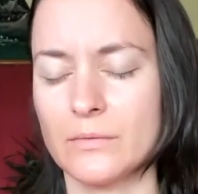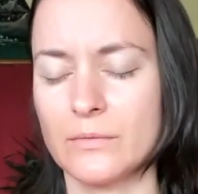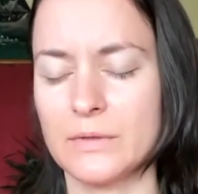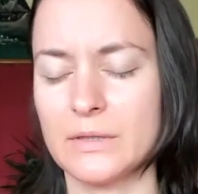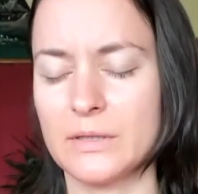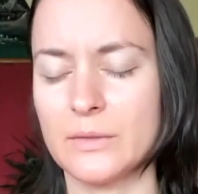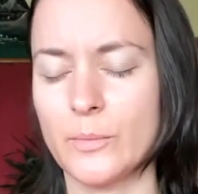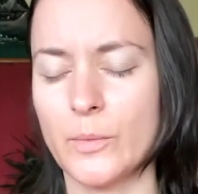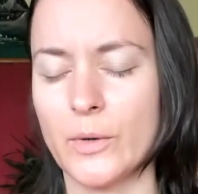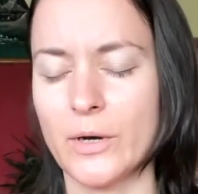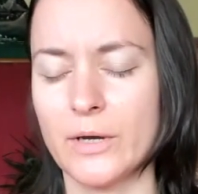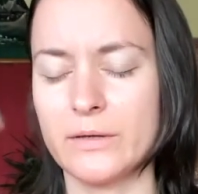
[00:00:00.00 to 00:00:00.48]

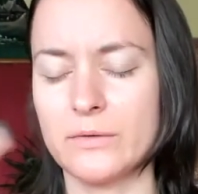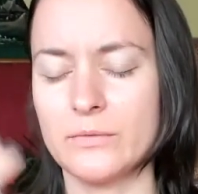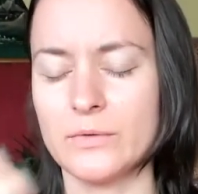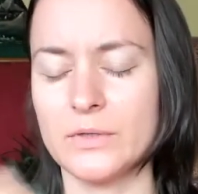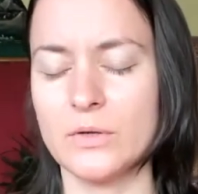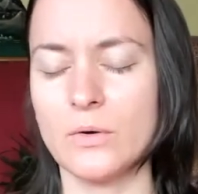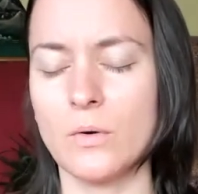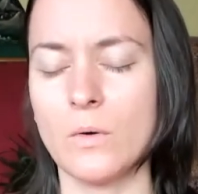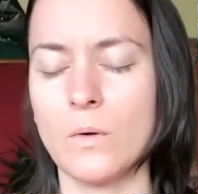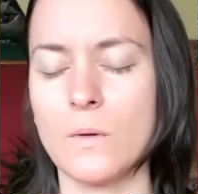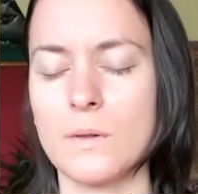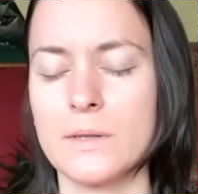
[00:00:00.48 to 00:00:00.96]
with the body
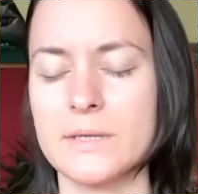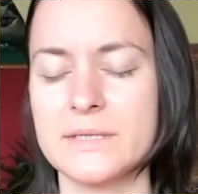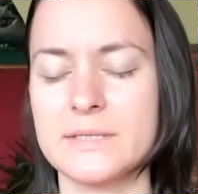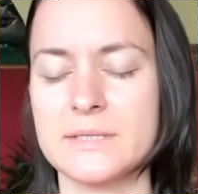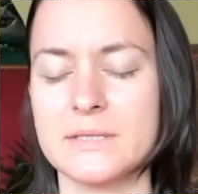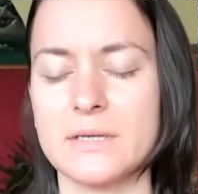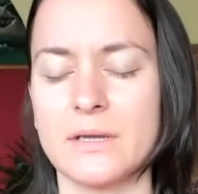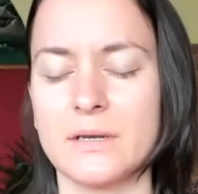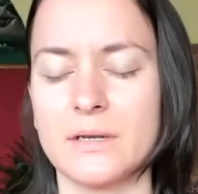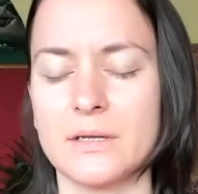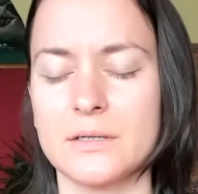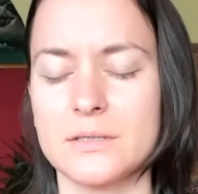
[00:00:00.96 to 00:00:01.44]
with all
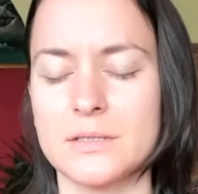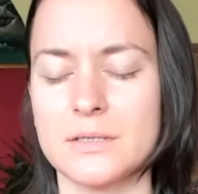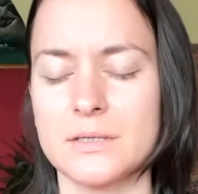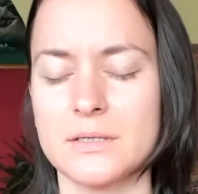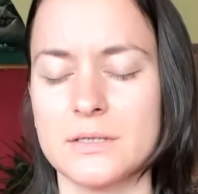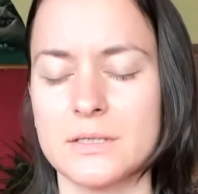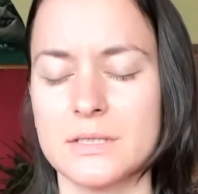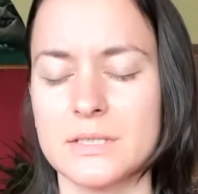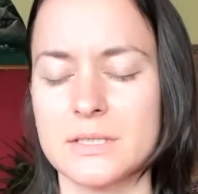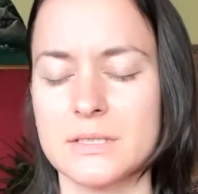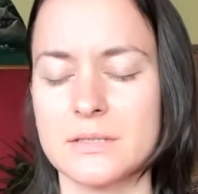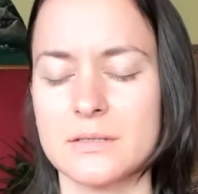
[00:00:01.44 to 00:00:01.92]
its
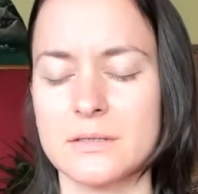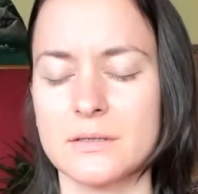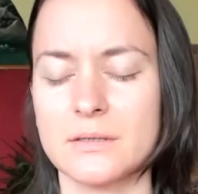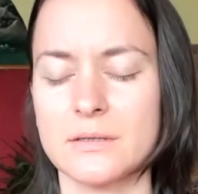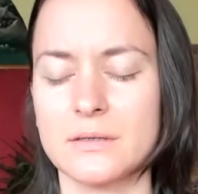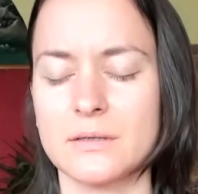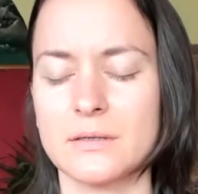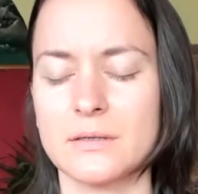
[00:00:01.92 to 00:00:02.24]
energies.